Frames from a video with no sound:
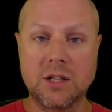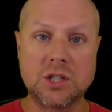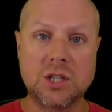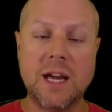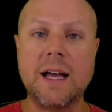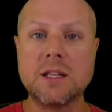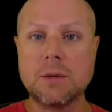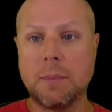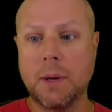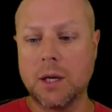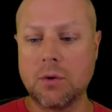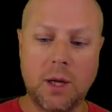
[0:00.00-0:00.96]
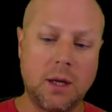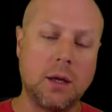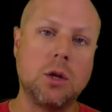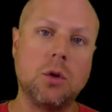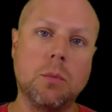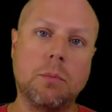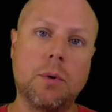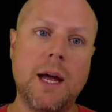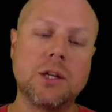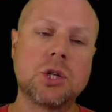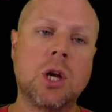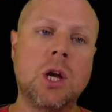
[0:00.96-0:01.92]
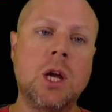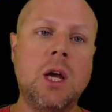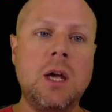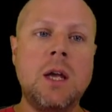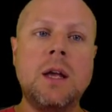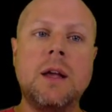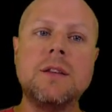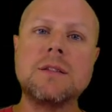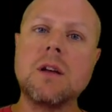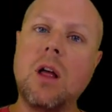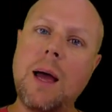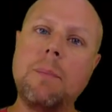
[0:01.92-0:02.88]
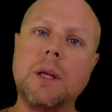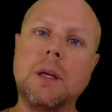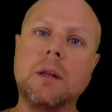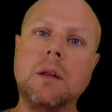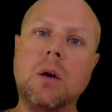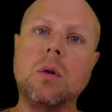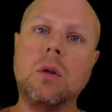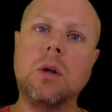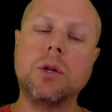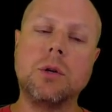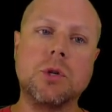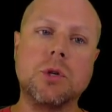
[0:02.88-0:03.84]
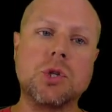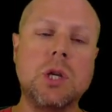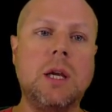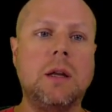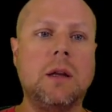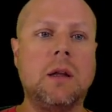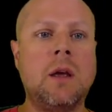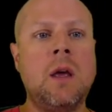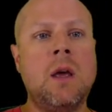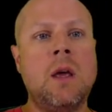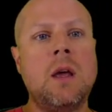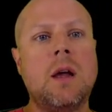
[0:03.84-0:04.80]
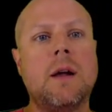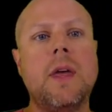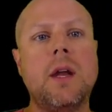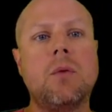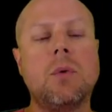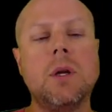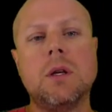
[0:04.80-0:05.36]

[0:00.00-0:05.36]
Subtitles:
task by creating a new branch. And this is all happening local on your machine. And then really